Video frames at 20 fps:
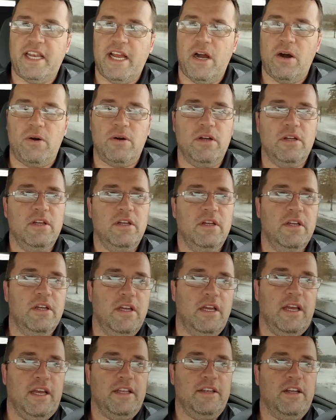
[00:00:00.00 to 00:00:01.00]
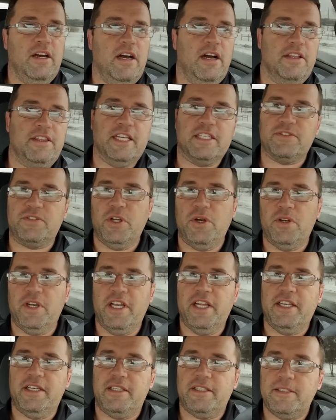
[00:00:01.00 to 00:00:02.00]
out. And thanks for tuning
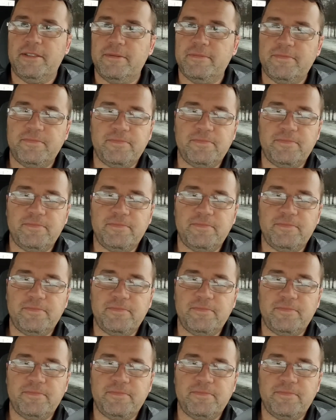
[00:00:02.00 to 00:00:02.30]
in.